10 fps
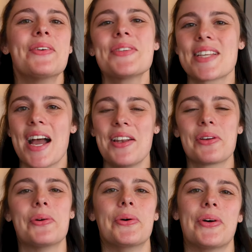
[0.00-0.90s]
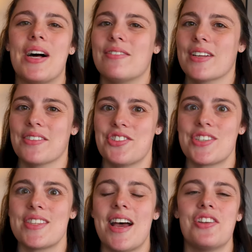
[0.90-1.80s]
it was kind of cool having
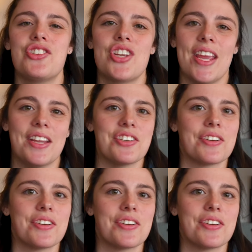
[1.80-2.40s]
just that change